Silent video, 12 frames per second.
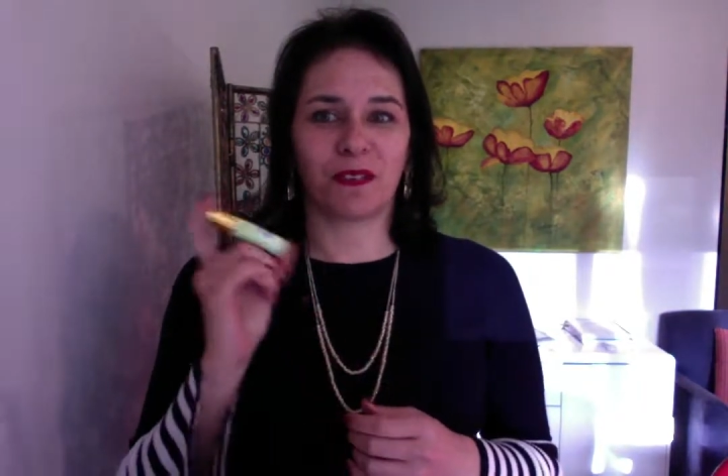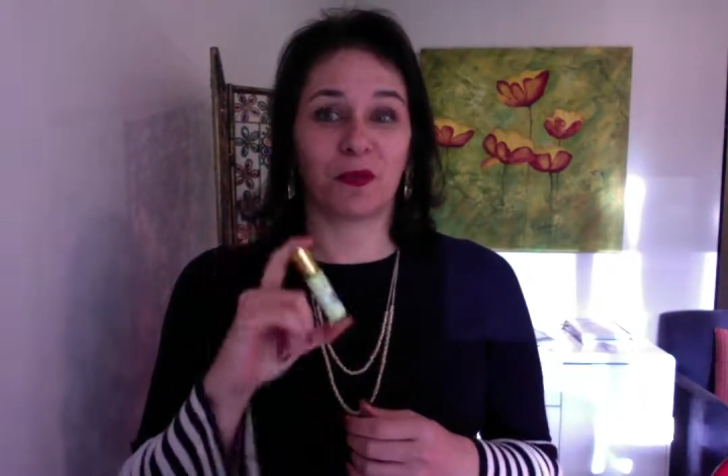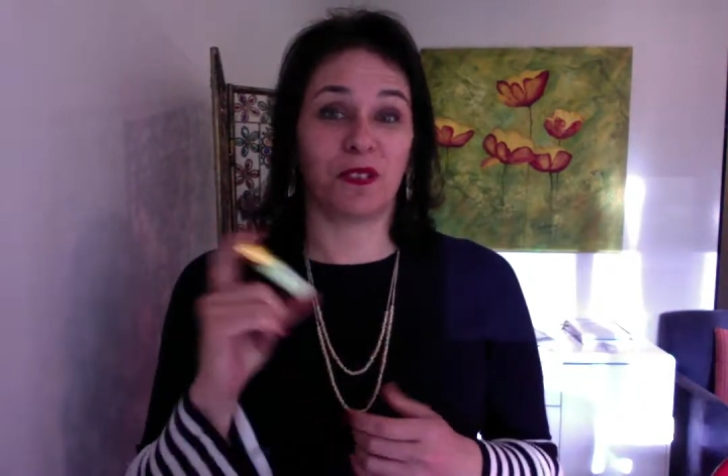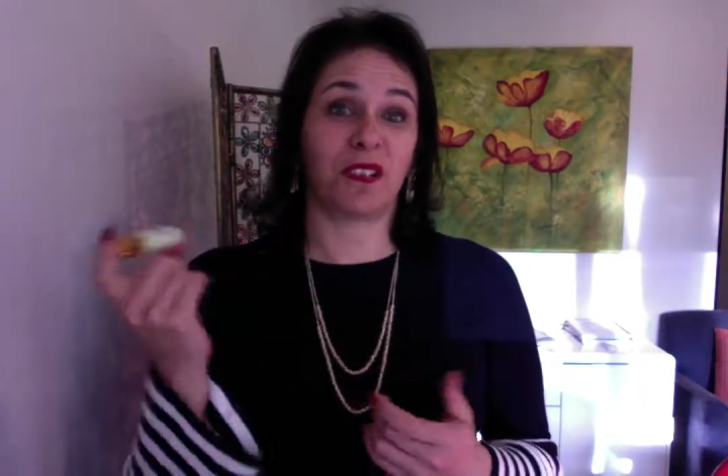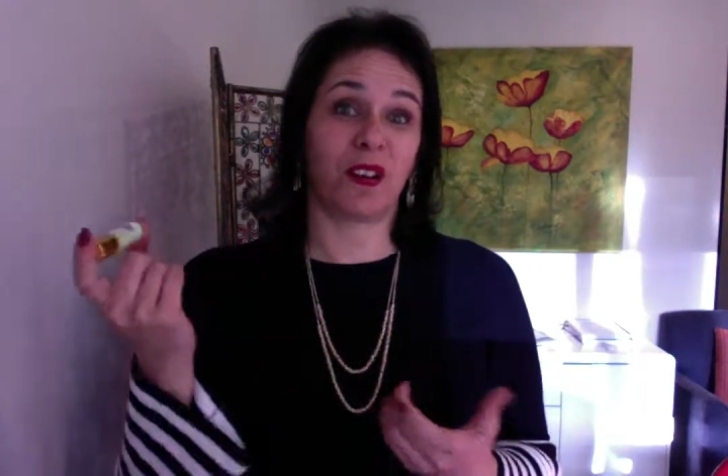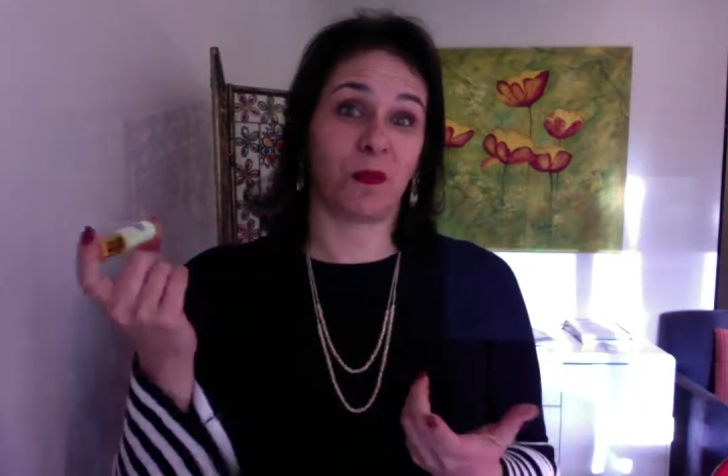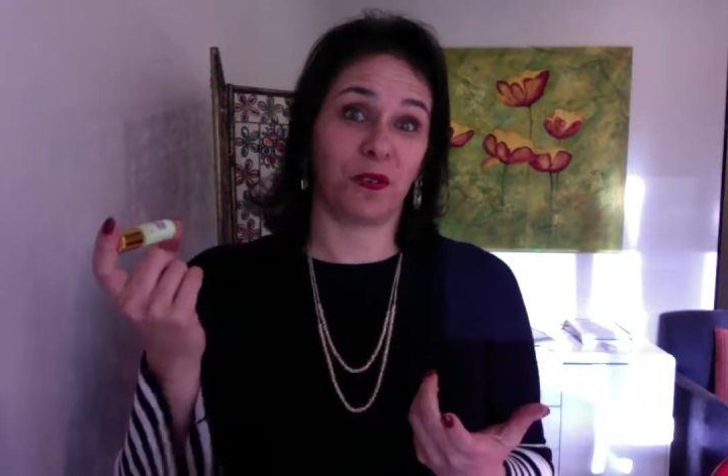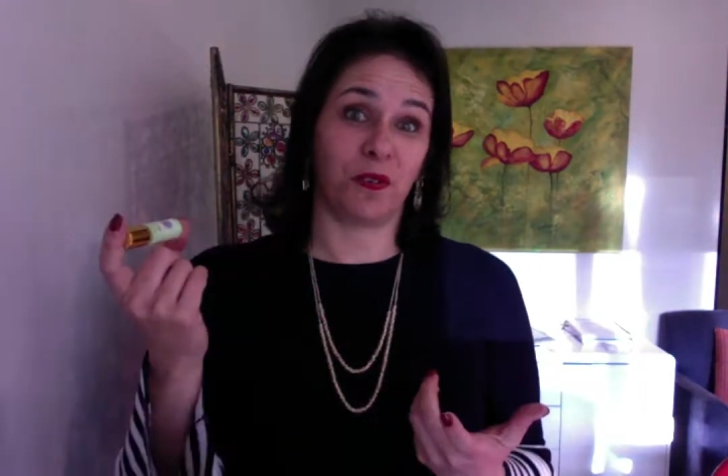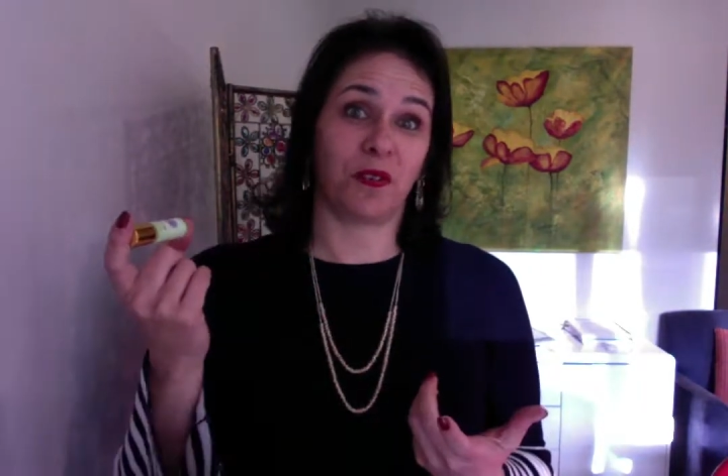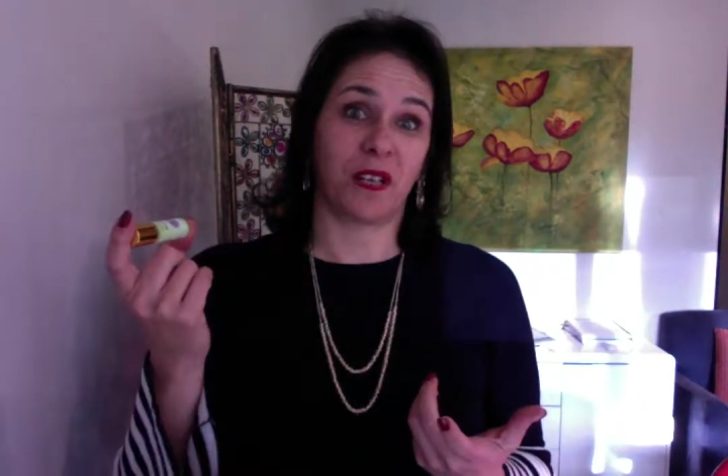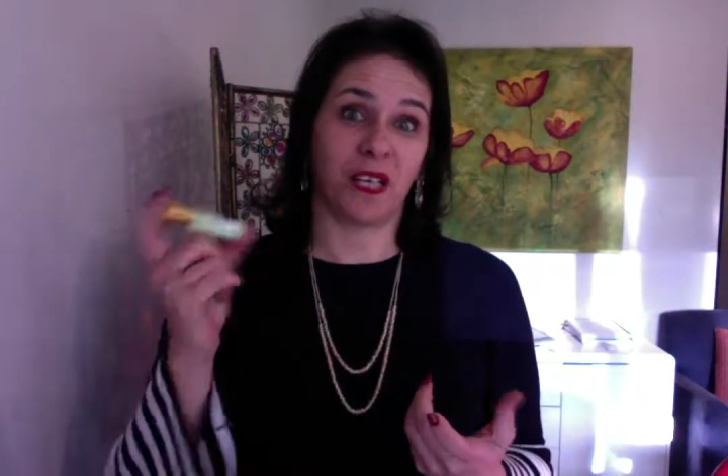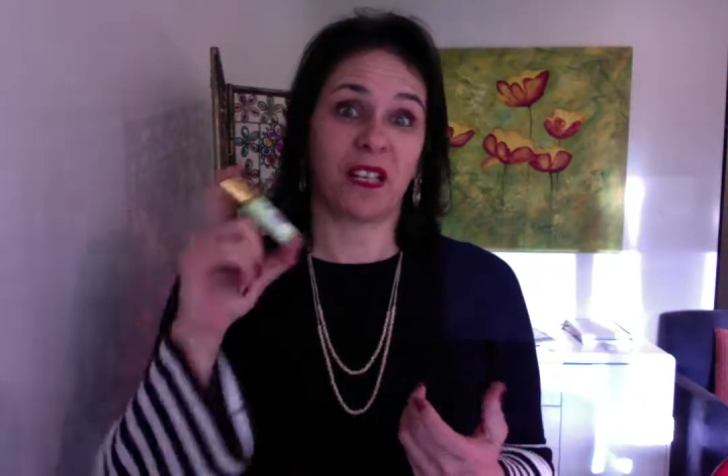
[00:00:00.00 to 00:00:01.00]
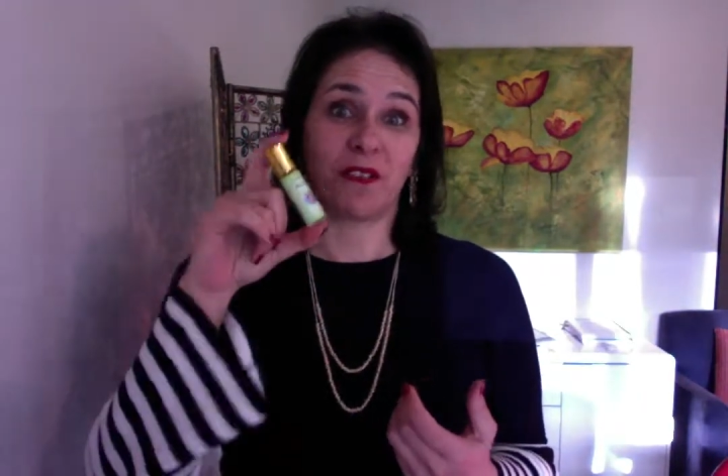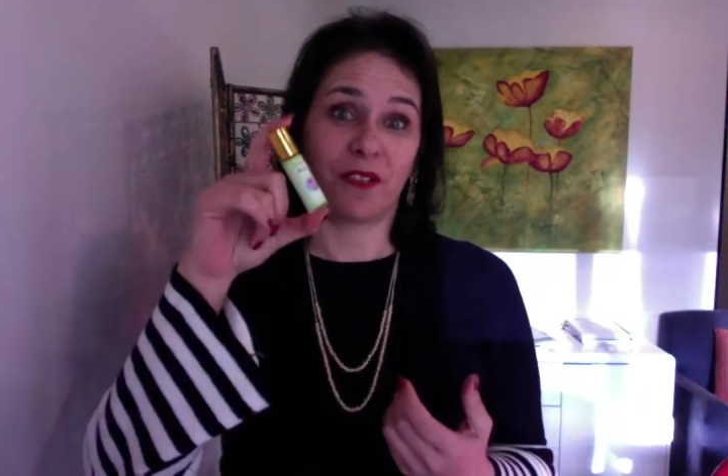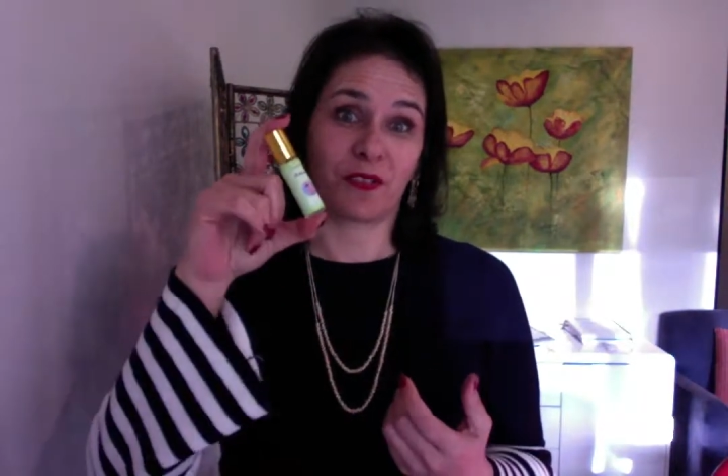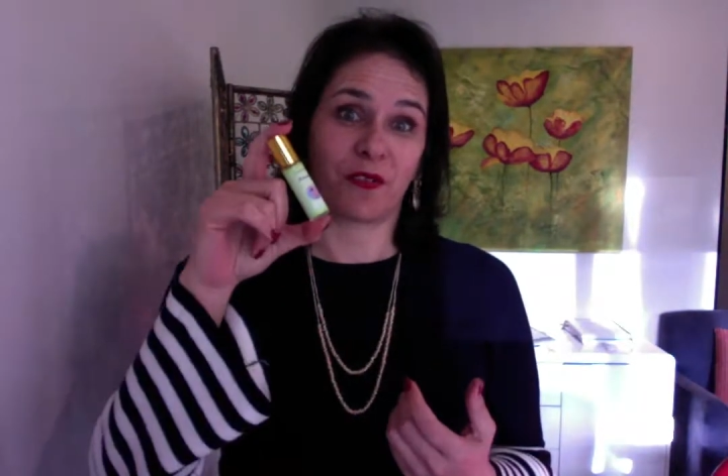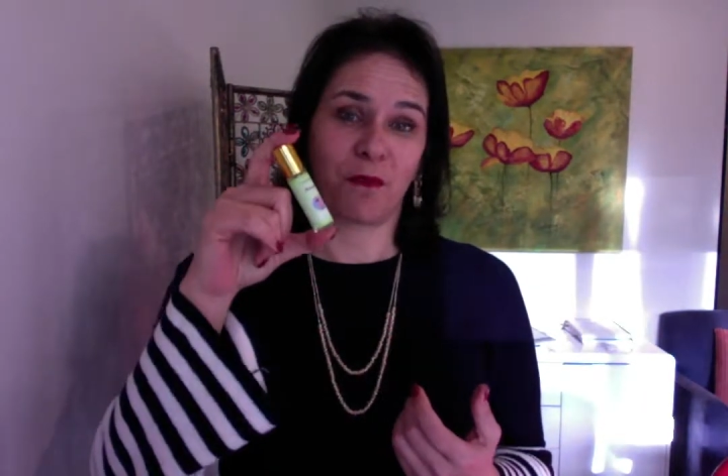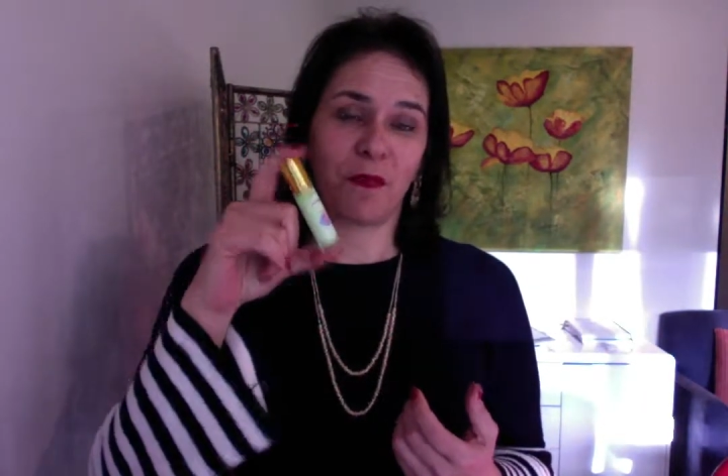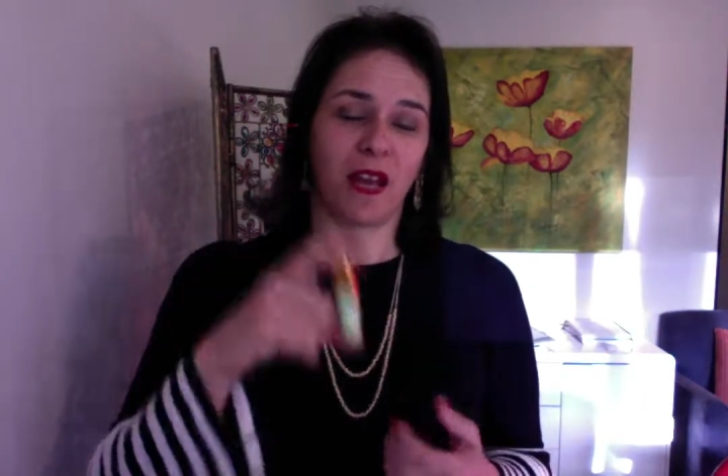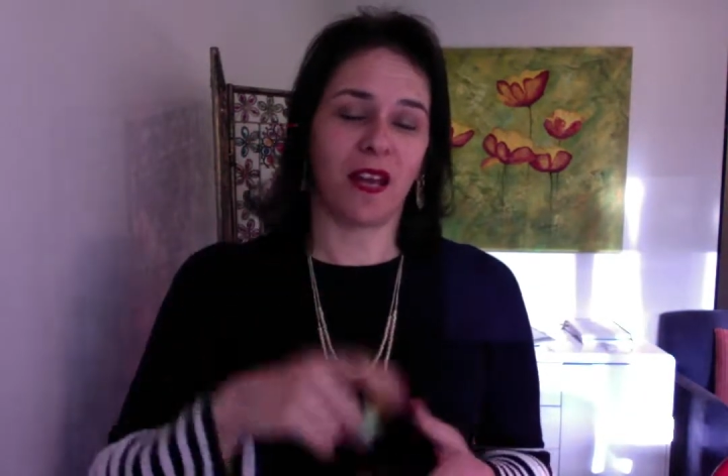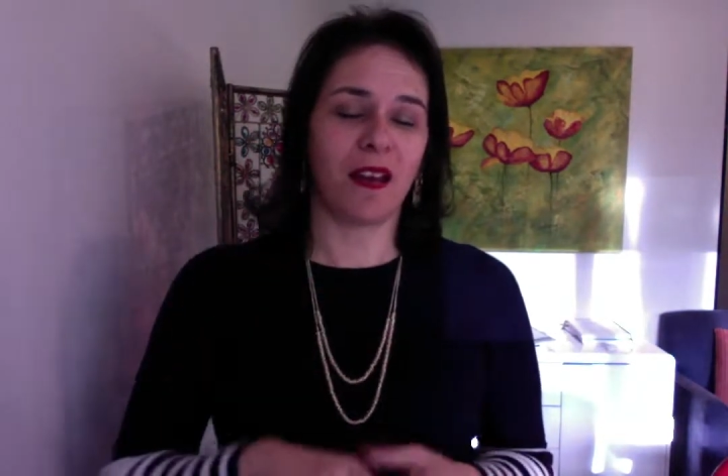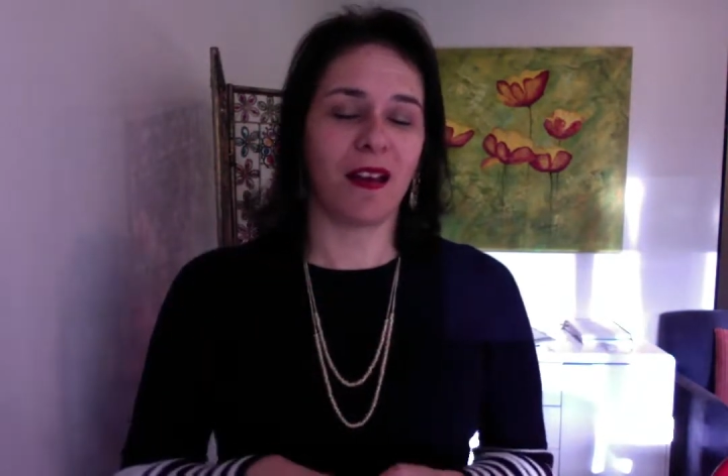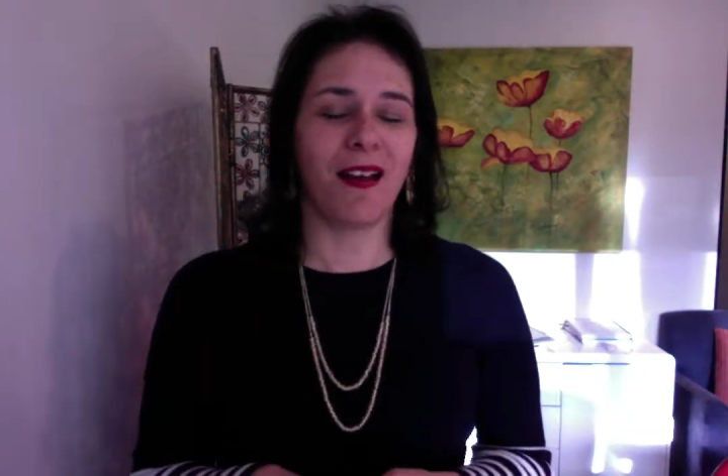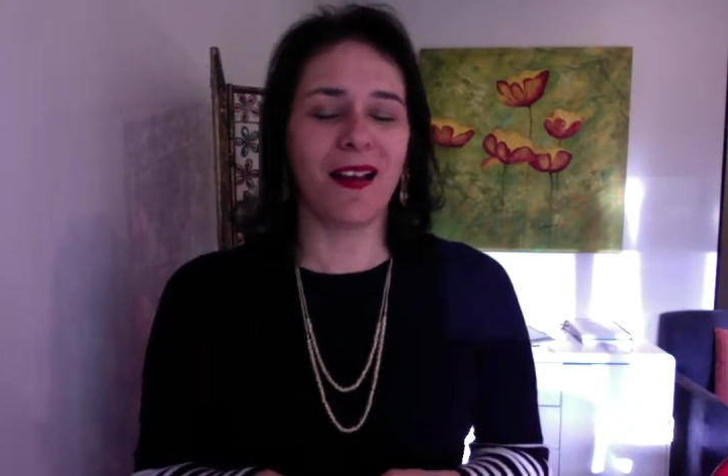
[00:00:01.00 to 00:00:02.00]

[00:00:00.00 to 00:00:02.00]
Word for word: Well, you know what you're getting if it's from me,